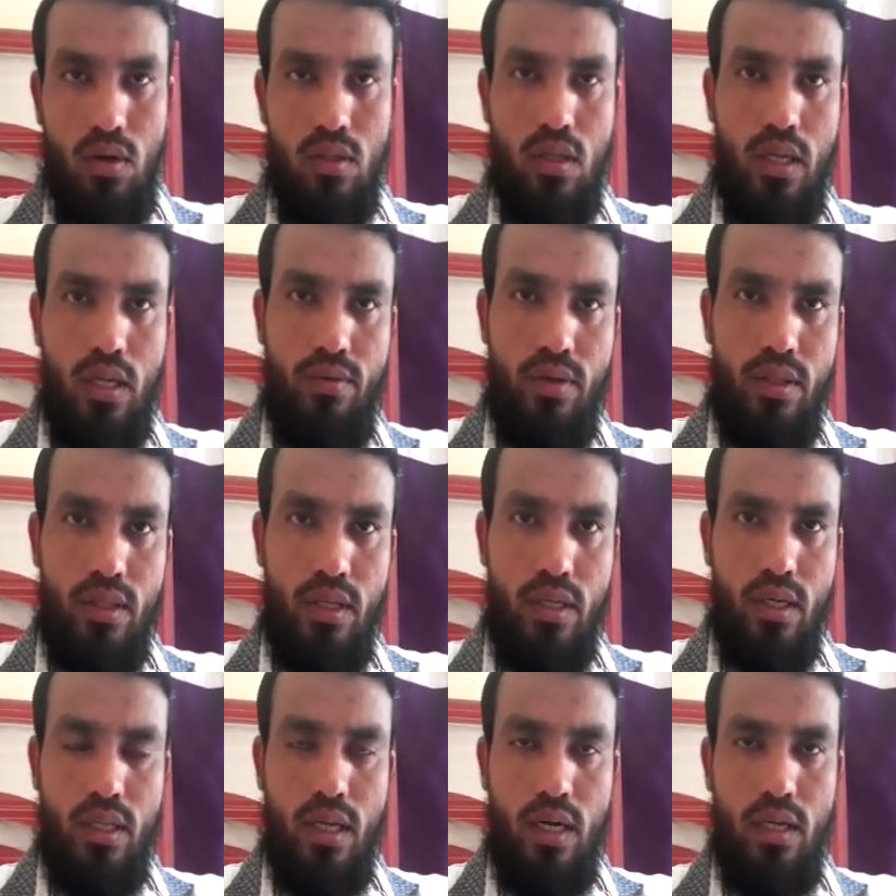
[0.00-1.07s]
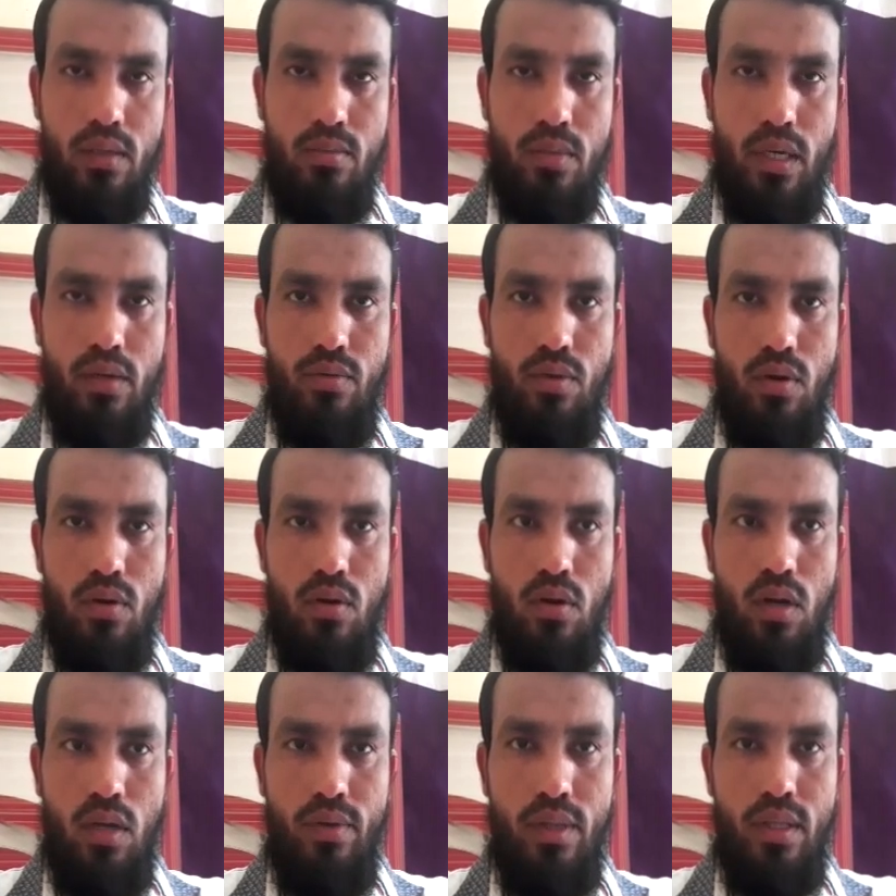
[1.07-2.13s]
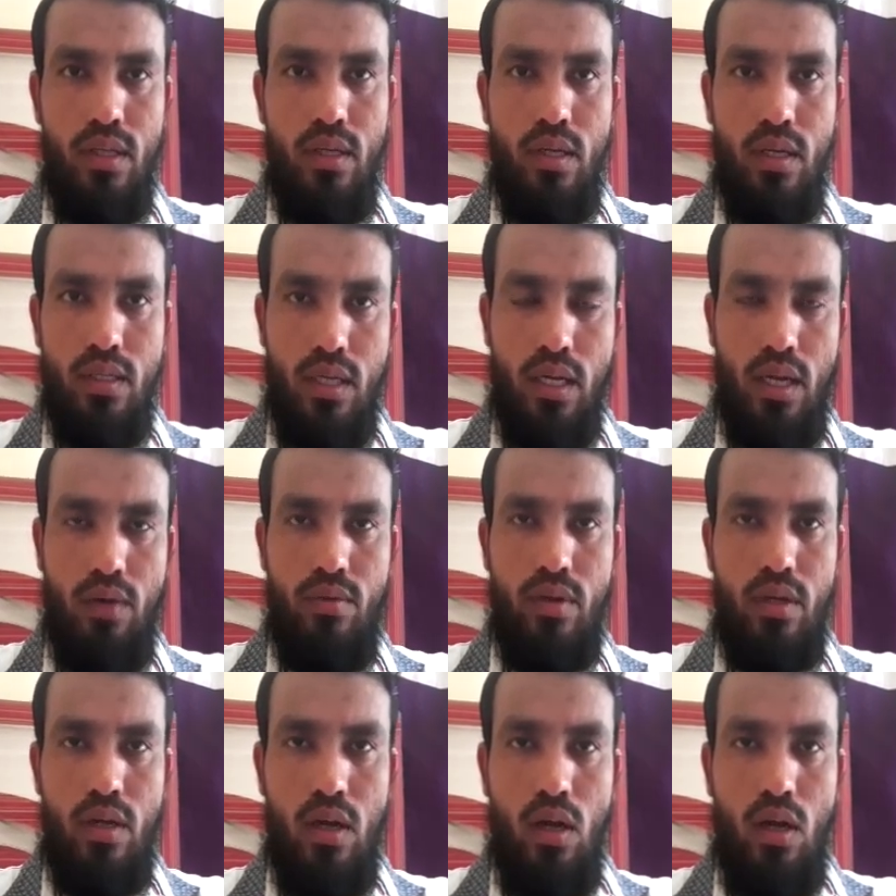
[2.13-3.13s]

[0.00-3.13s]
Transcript: the living thing and that is made for non living thing, each and every.